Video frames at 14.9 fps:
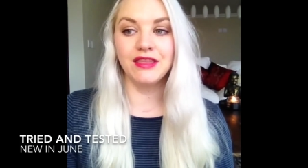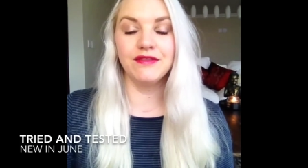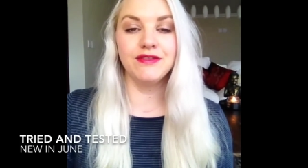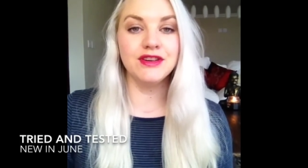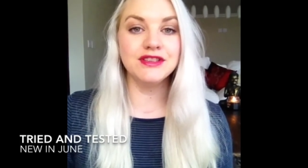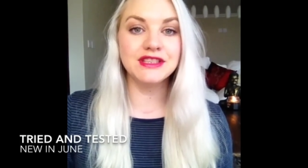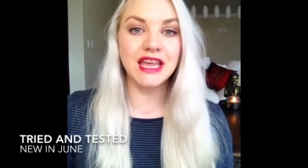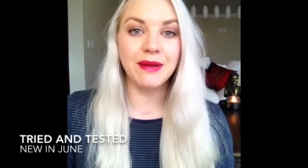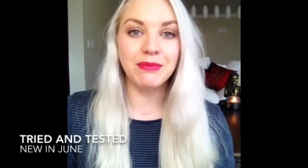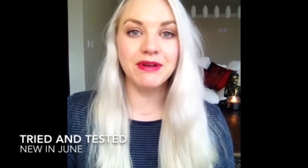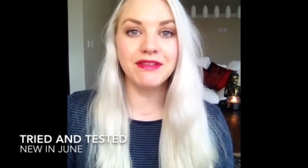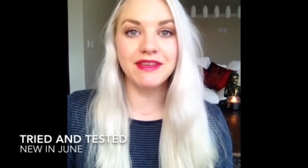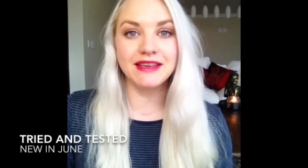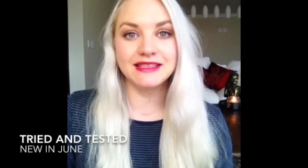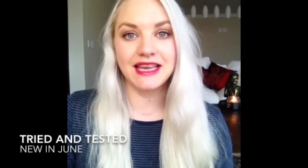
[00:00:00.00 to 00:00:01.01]
first couple
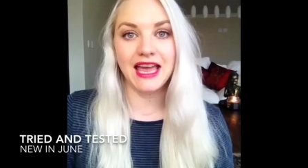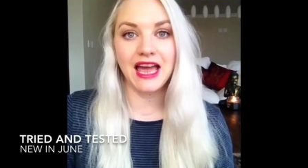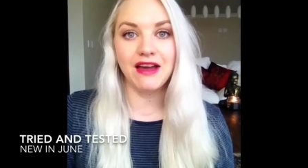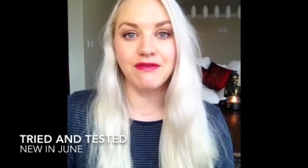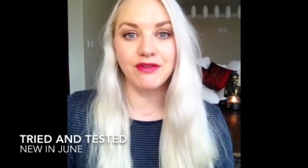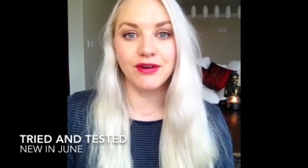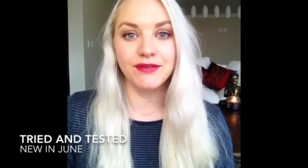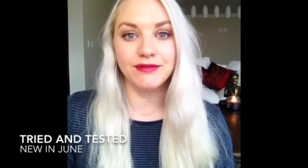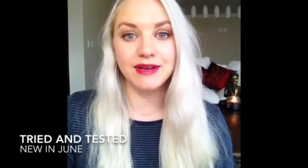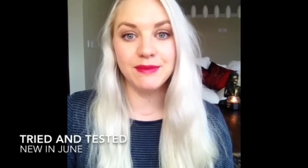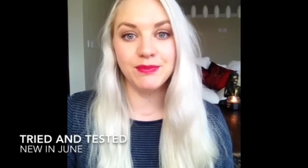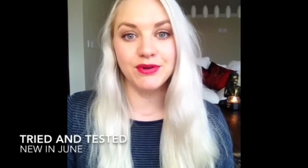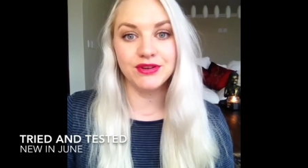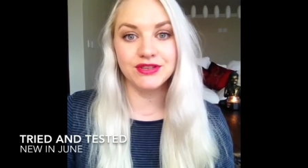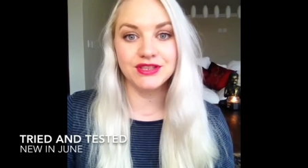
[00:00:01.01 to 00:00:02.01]
of things I have are
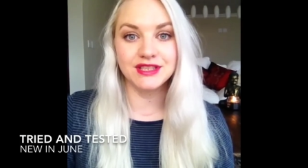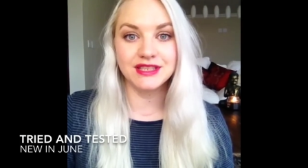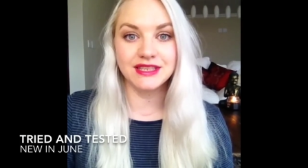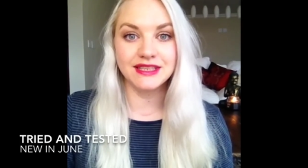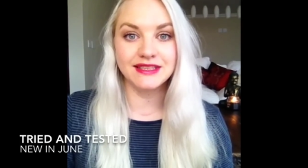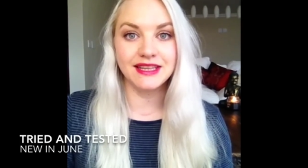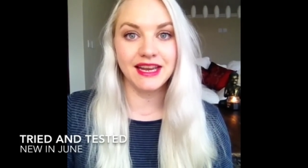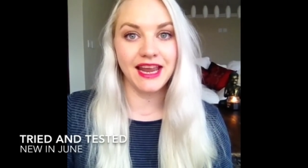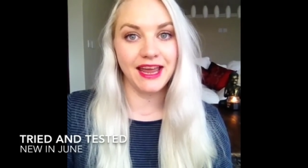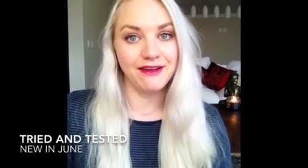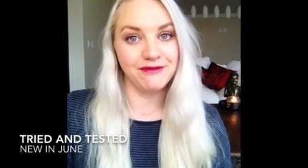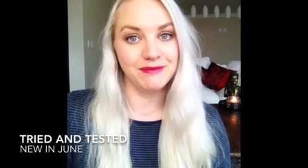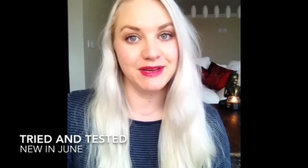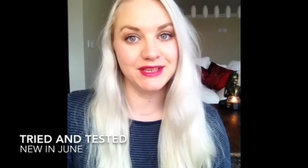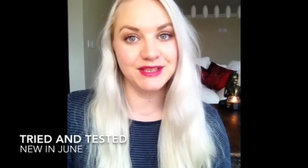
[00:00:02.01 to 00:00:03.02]
repurchases that I
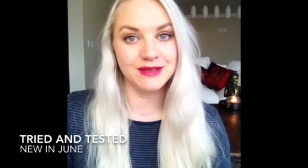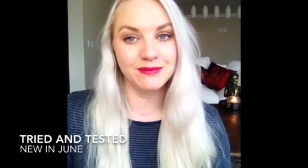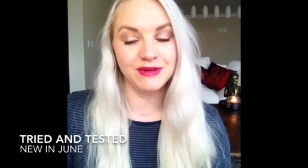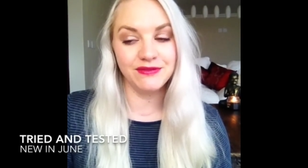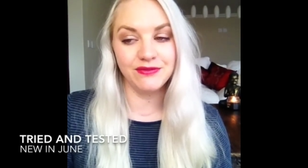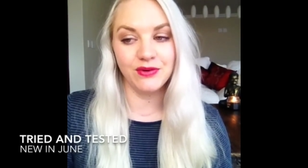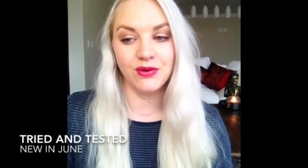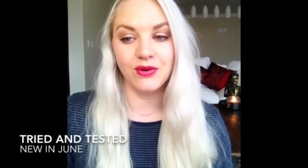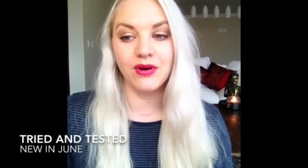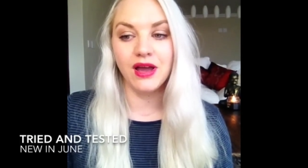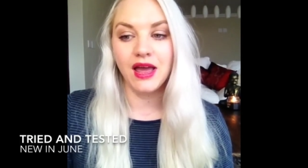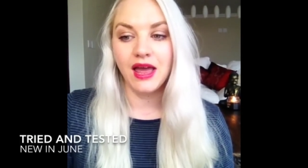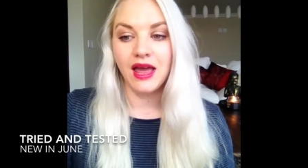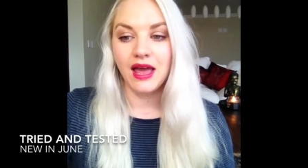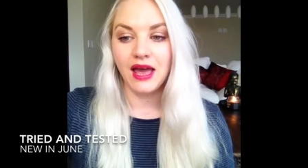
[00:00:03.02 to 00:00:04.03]
have mentioned before.
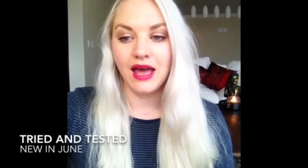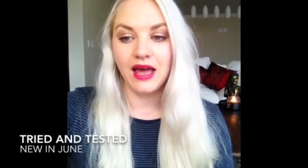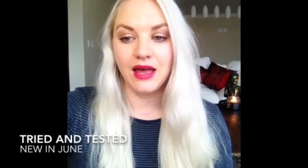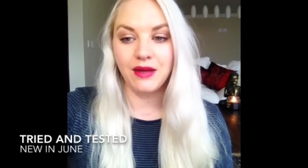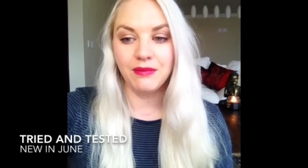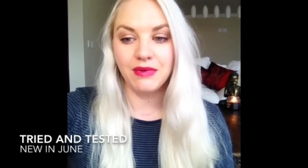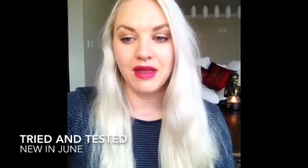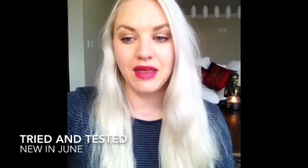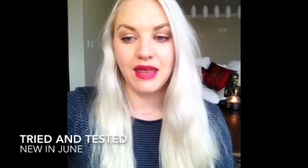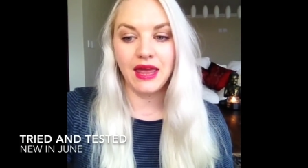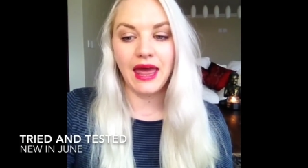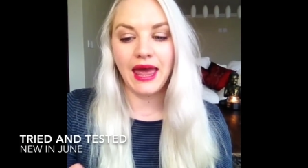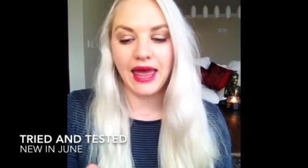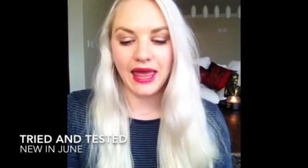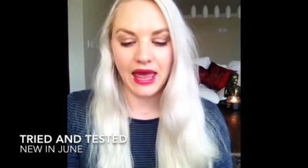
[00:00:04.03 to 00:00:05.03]

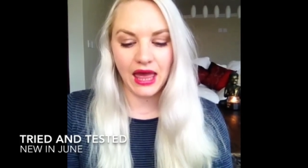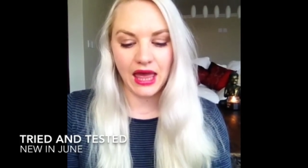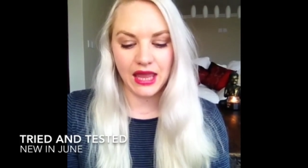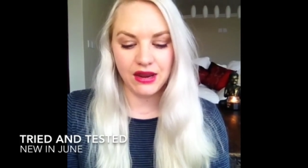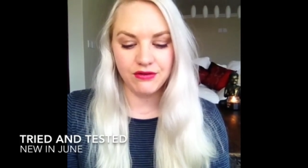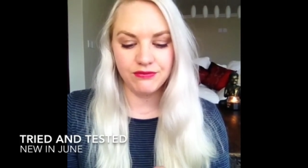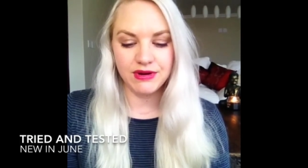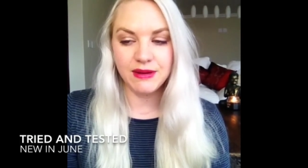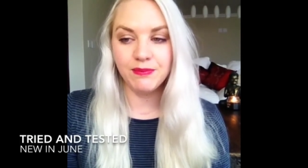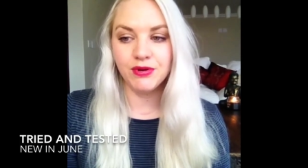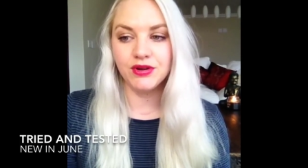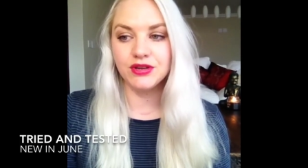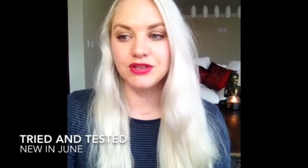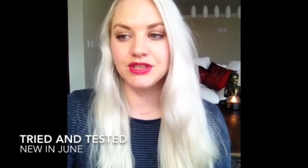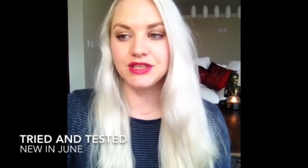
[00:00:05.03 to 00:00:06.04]
I
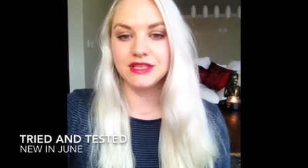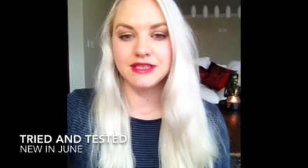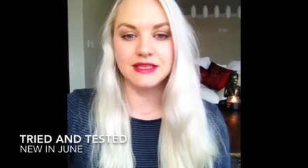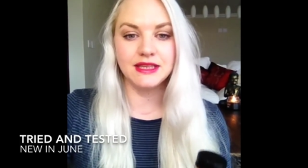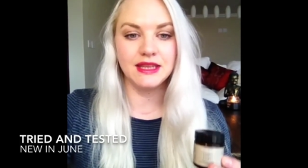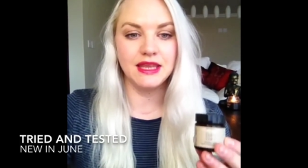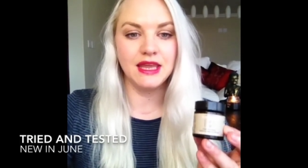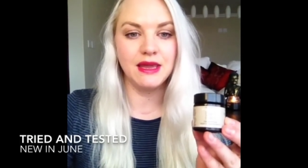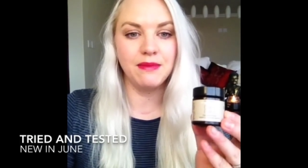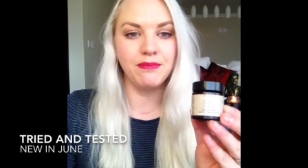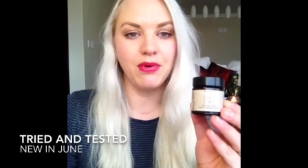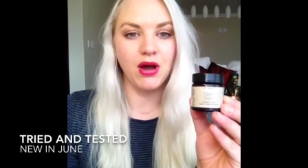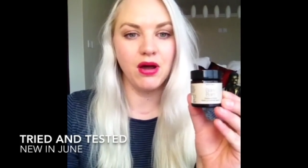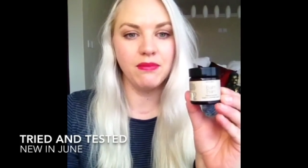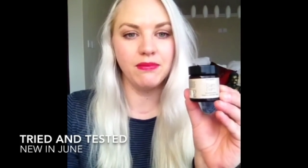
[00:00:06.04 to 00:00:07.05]
repurchased the
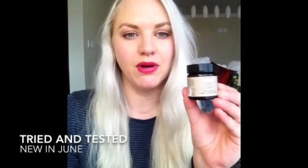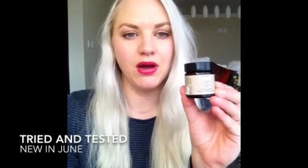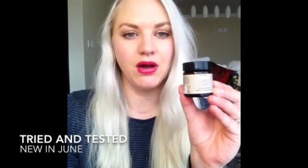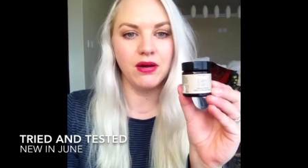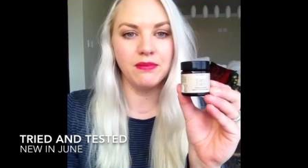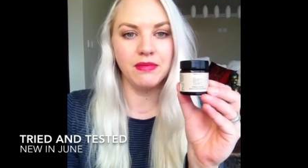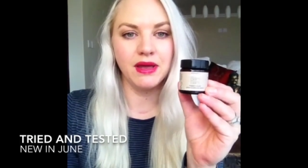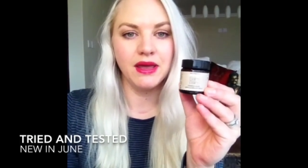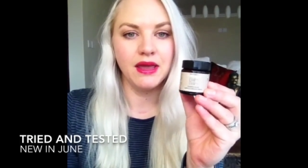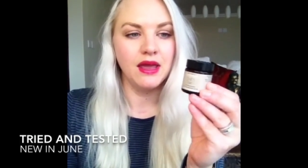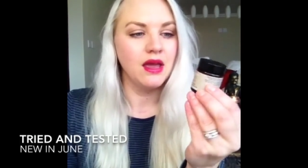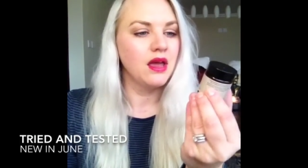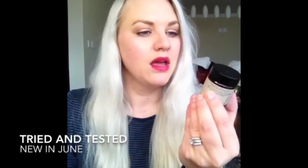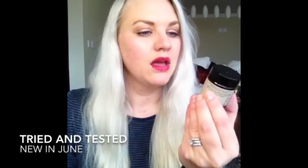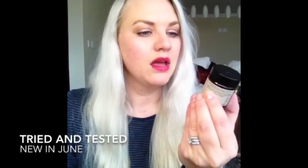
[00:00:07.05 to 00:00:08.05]
Balm Balm
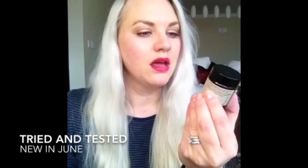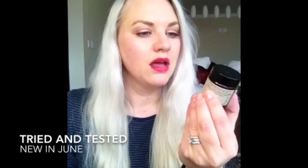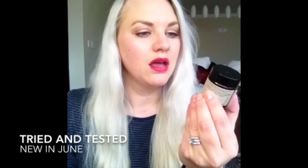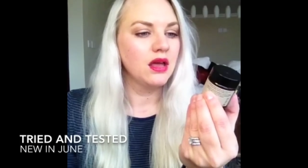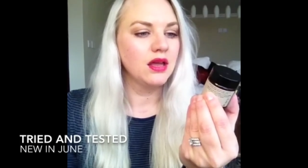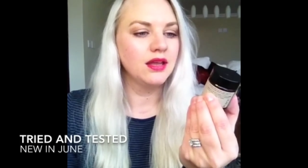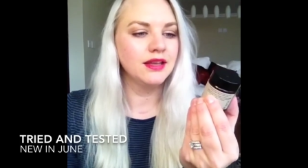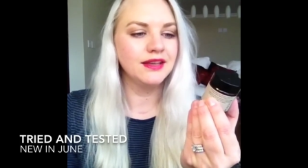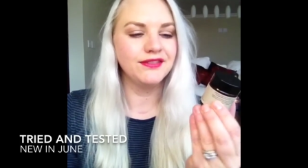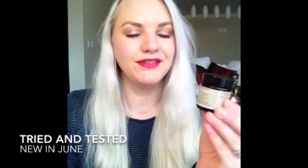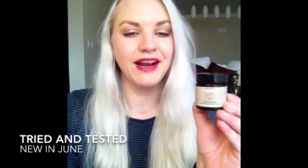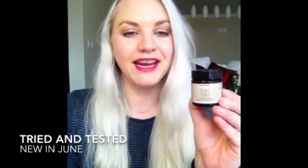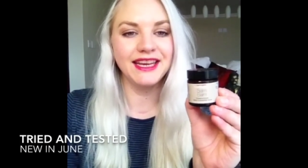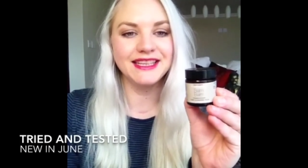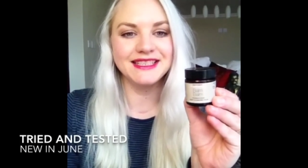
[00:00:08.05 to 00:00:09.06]

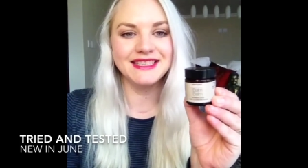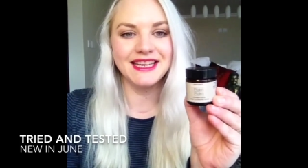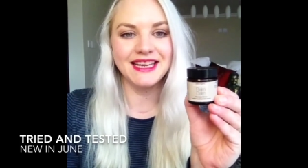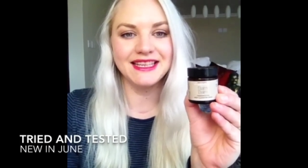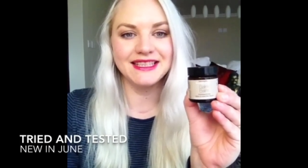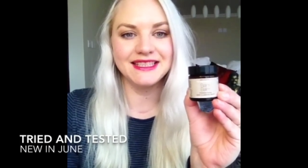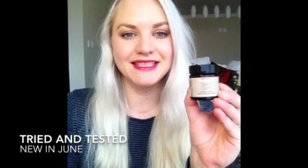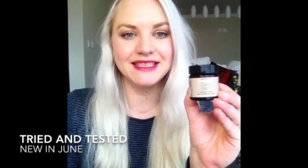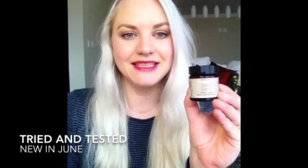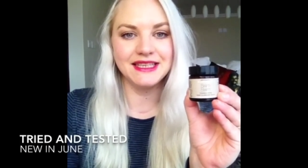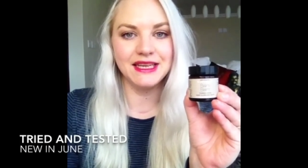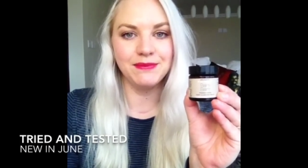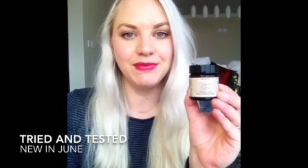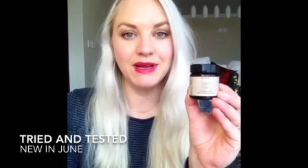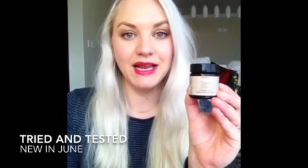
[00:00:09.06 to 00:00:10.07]
Frankincense
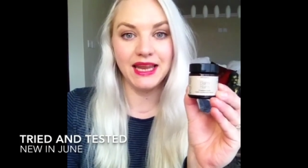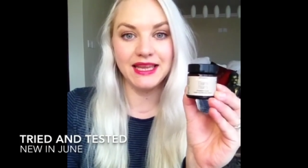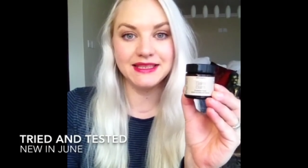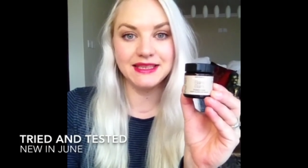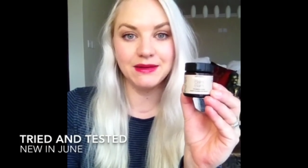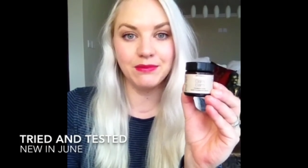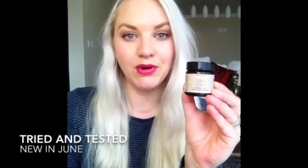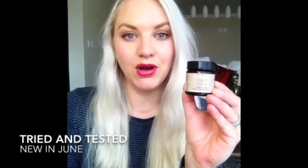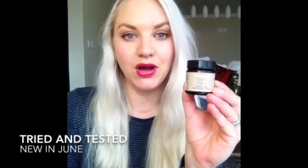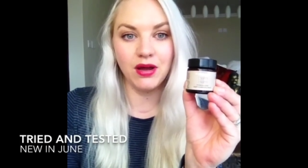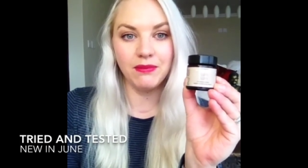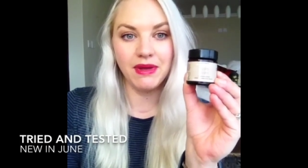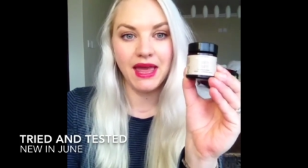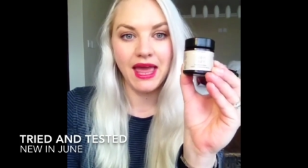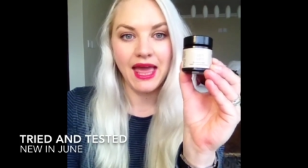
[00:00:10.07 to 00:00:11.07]
Deep Cleansing
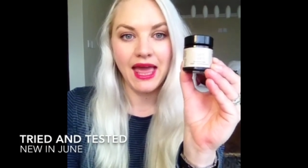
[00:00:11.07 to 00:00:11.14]
Balm,